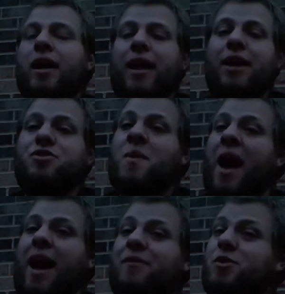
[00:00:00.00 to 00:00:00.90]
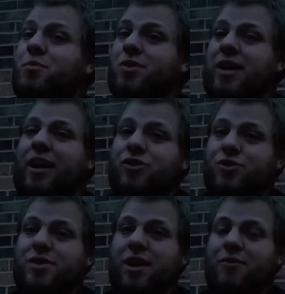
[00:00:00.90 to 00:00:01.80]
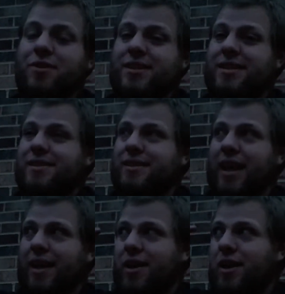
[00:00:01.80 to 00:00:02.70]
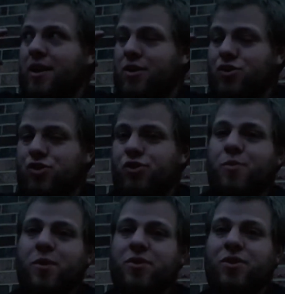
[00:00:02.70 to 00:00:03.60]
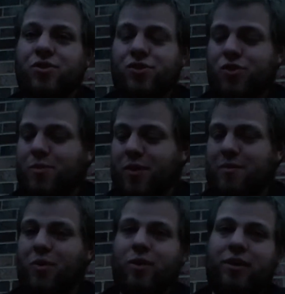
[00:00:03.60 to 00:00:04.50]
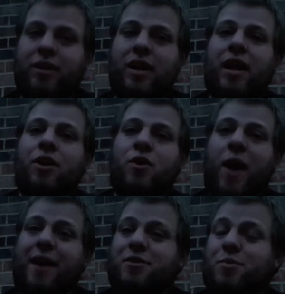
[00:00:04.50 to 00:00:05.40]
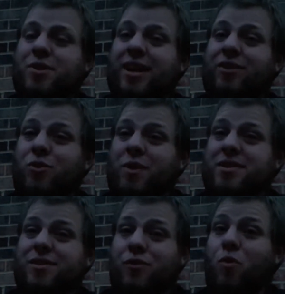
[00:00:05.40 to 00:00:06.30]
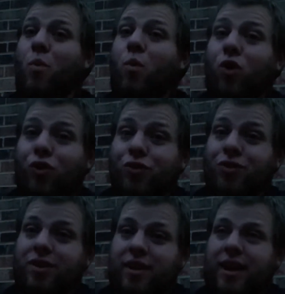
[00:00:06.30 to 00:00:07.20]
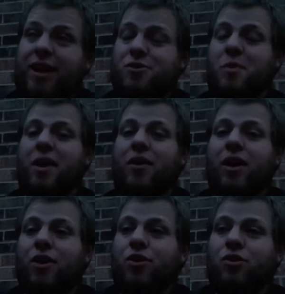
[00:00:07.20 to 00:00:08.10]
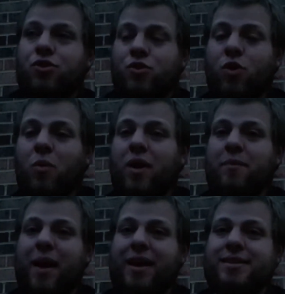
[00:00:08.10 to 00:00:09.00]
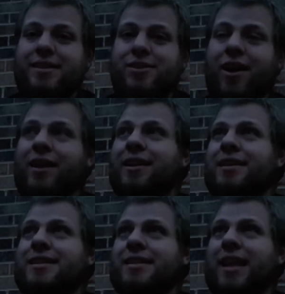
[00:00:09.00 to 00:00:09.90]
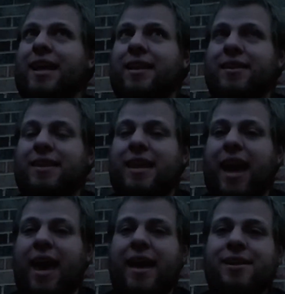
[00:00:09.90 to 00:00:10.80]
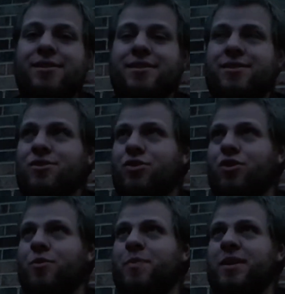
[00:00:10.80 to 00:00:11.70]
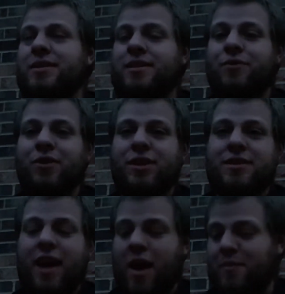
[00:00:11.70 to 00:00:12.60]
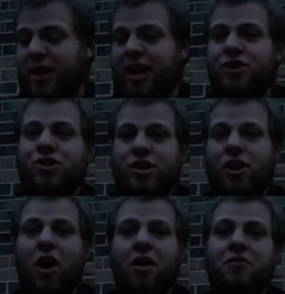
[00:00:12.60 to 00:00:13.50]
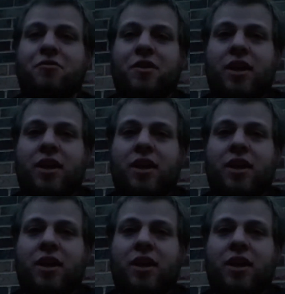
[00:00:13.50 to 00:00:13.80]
Guys, you have to protect yourself. This is like super, super important. You have to protect the rest of the world as well. You don't want to pass this on. This is like the AIDS, herpes, syphilis combination of